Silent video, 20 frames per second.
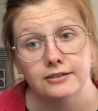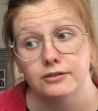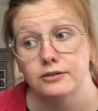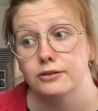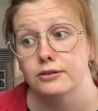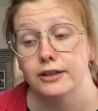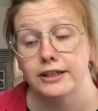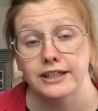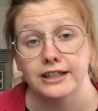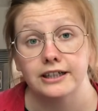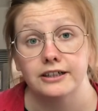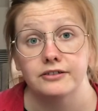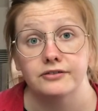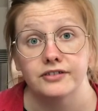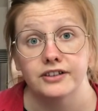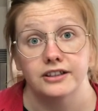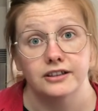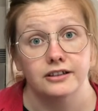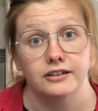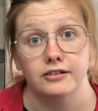or any kind of
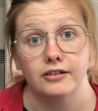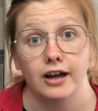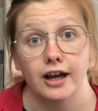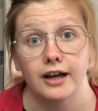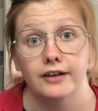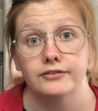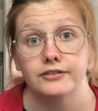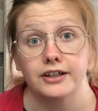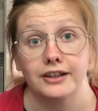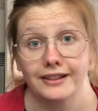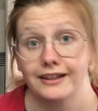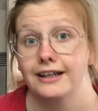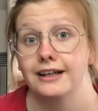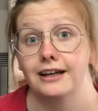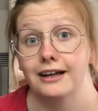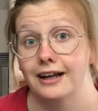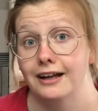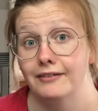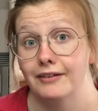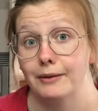vinegar you have. I think
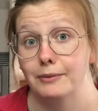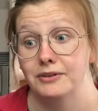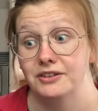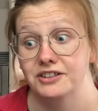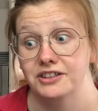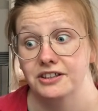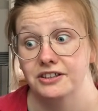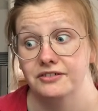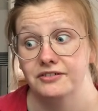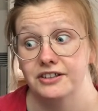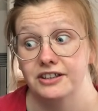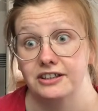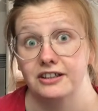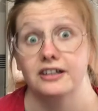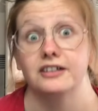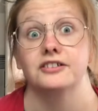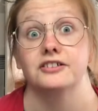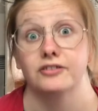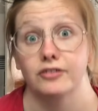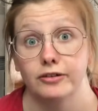I have apple cider vinegar,
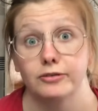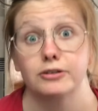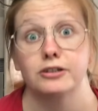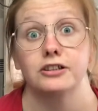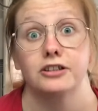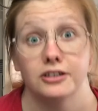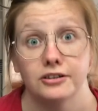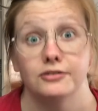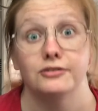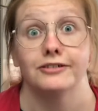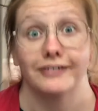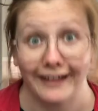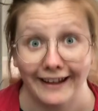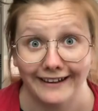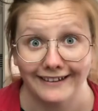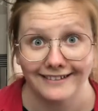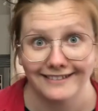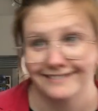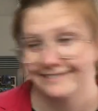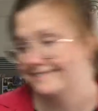so I'm gonna use
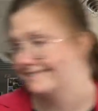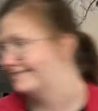that.